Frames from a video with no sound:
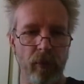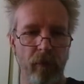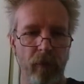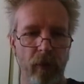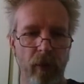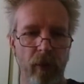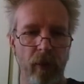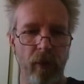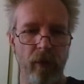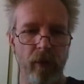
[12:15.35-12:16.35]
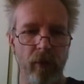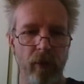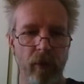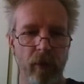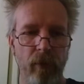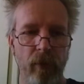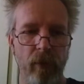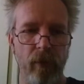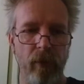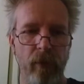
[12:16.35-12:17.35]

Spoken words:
far, so I will